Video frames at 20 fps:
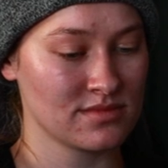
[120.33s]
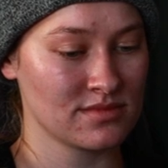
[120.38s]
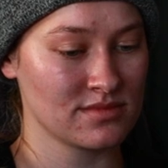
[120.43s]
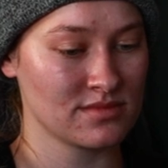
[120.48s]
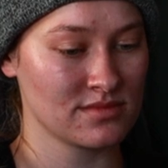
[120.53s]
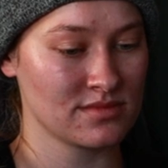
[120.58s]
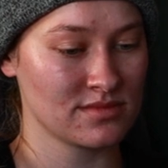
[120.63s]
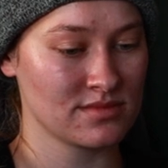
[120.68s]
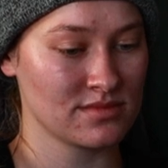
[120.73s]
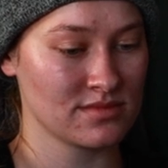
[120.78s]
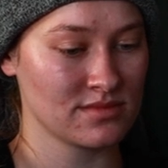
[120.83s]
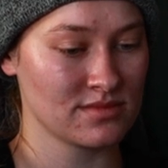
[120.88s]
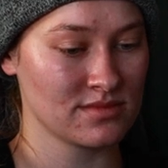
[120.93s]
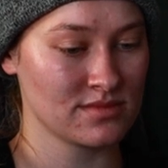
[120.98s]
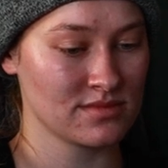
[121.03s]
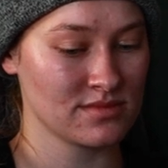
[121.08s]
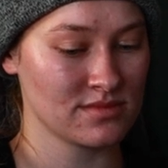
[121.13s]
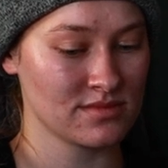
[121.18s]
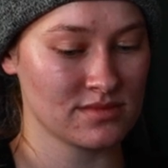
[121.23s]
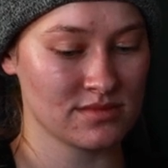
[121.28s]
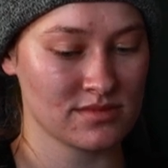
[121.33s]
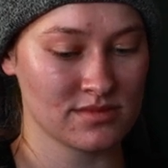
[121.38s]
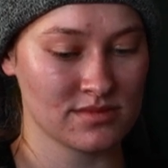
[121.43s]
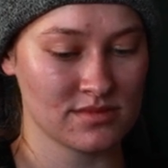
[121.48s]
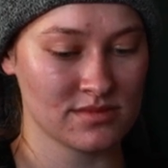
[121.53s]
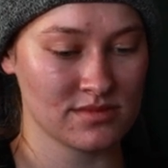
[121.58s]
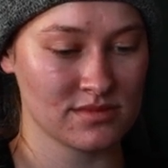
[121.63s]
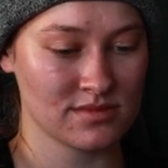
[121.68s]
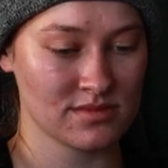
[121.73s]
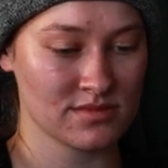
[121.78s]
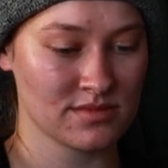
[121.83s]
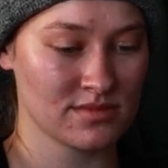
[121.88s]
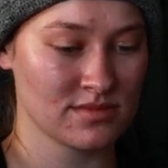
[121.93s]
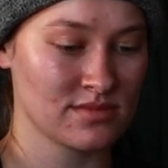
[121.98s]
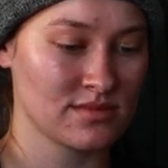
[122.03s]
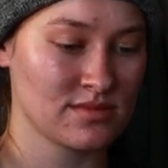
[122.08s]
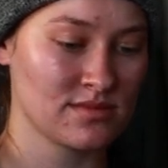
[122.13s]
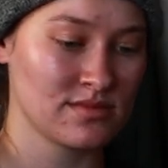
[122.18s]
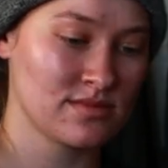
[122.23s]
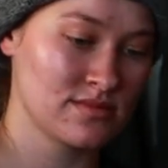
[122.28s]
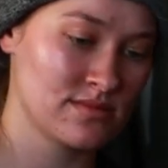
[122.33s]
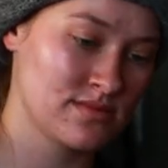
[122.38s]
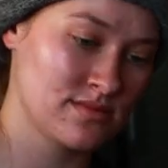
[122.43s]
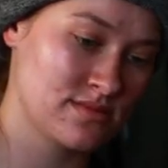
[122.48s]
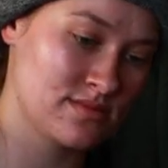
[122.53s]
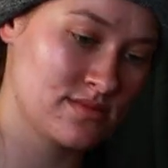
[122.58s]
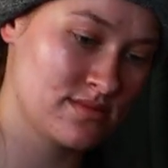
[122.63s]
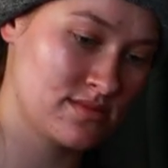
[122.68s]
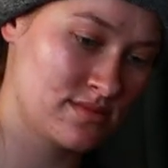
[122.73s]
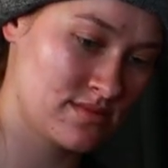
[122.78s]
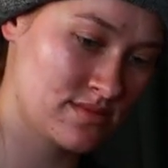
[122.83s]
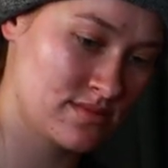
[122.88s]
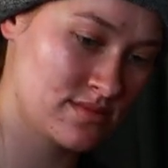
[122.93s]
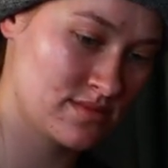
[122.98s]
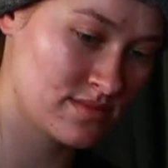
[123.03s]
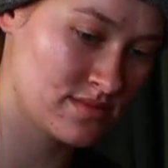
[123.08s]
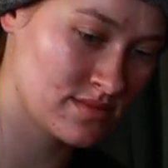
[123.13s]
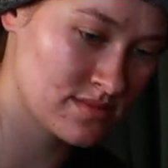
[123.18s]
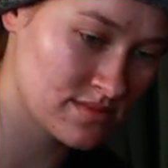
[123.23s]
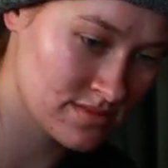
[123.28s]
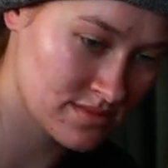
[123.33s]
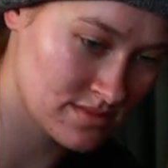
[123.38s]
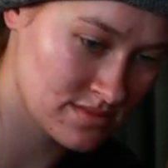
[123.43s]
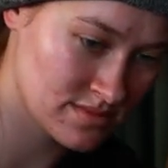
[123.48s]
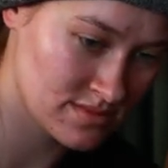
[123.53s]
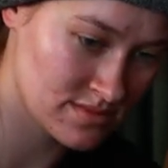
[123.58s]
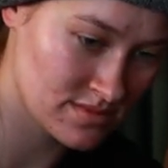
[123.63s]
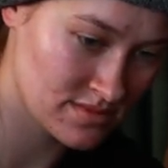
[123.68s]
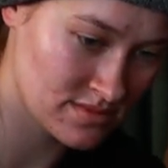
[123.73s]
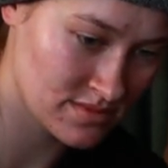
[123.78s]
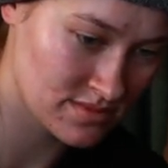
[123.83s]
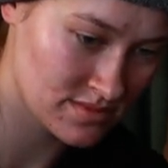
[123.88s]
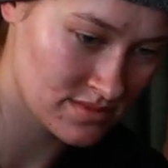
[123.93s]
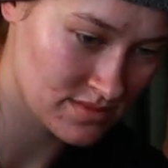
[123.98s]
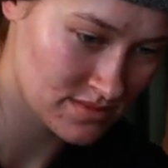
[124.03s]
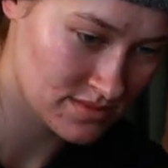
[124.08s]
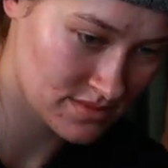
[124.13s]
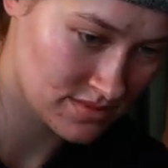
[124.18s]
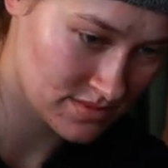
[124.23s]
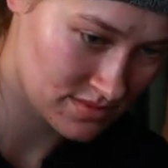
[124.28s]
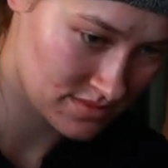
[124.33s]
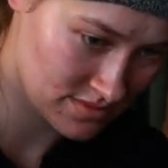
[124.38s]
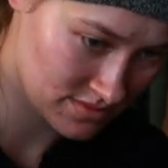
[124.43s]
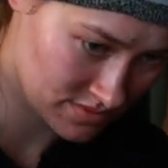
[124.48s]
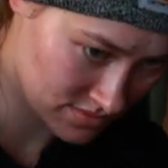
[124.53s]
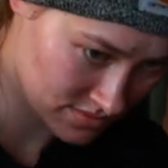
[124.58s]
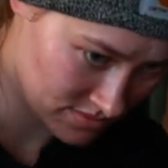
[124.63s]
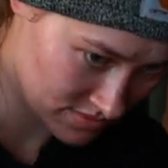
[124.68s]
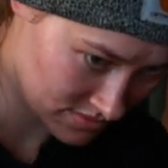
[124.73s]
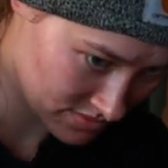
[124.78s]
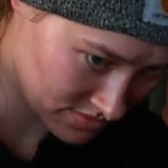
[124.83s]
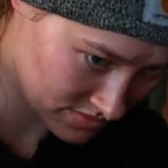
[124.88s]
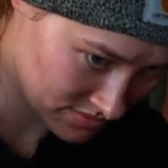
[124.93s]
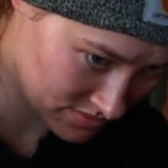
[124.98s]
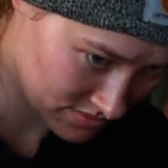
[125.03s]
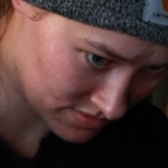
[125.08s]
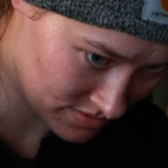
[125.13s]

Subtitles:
[no speech]